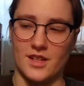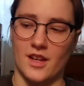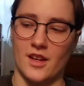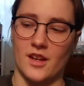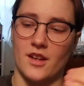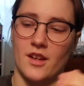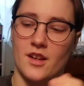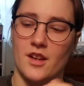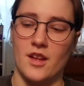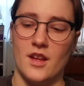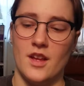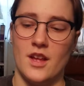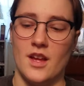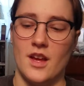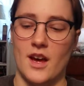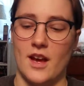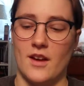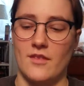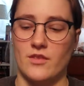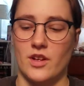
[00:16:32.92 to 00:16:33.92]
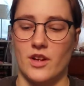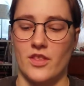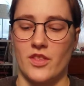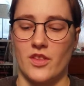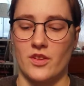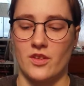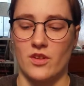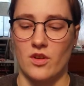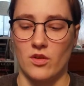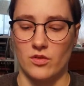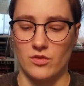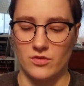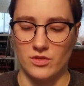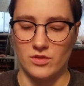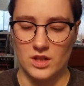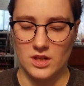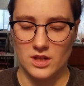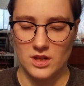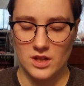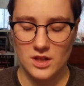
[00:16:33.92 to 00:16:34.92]
done. I've got the
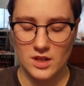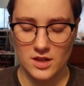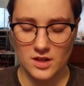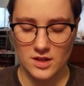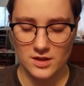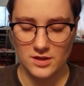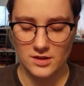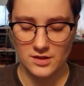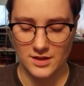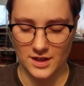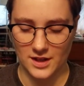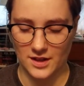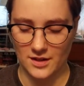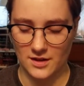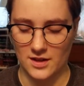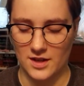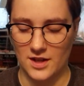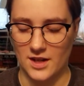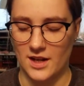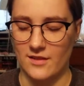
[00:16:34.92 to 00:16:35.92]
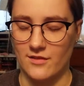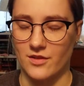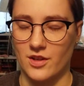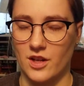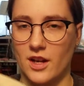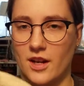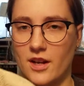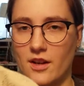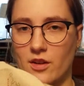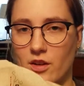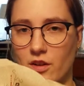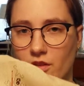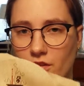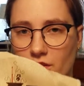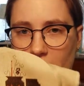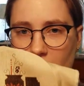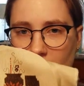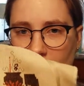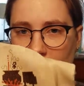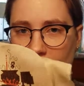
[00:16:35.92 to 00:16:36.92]
cauldron done, and I've got
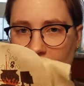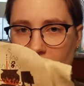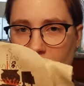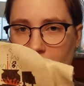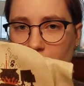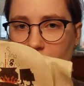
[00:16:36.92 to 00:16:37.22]
the